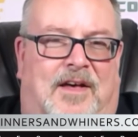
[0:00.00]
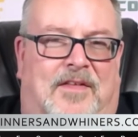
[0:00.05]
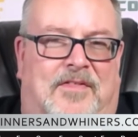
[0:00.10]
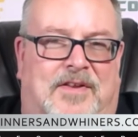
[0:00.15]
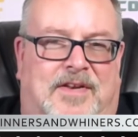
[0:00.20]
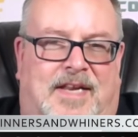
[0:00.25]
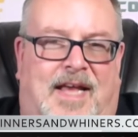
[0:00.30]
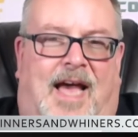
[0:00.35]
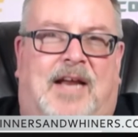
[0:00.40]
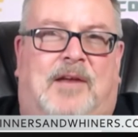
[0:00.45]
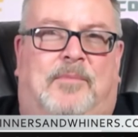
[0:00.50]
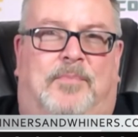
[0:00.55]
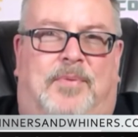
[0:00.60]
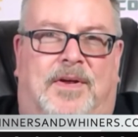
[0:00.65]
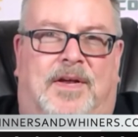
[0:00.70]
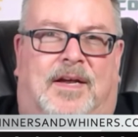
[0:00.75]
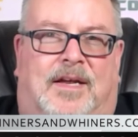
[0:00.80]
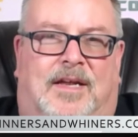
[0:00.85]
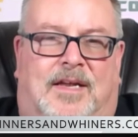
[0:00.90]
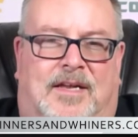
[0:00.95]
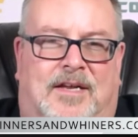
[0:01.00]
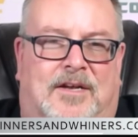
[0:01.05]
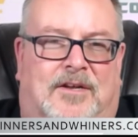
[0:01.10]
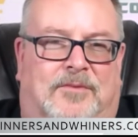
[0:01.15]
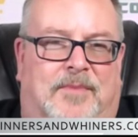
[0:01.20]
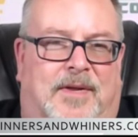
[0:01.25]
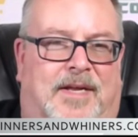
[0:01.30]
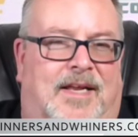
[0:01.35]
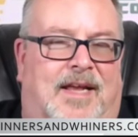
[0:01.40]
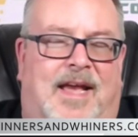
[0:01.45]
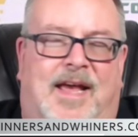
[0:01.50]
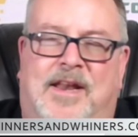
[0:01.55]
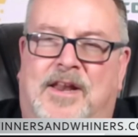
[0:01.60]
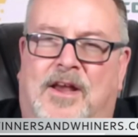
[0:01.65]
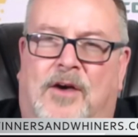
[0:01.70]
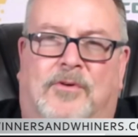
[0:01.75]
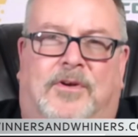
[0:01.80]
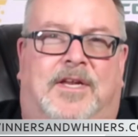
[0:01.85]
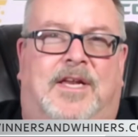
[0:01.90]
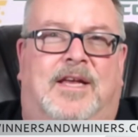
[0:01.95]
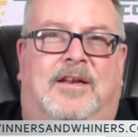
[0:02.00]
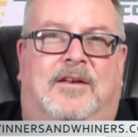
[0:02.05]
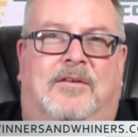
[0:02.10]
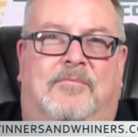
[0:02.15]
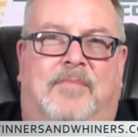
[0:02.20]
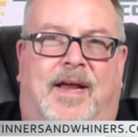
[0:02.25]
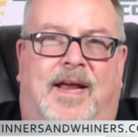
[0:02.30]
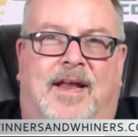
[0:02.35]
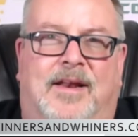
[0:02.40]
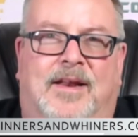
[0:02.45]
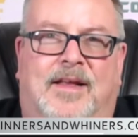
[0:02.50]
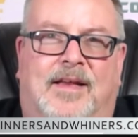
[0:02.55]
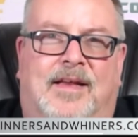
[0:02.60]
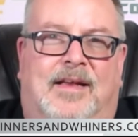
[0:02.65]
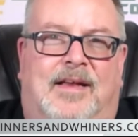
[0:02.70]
the Dak pick killed me. Yeah, no kidding, man.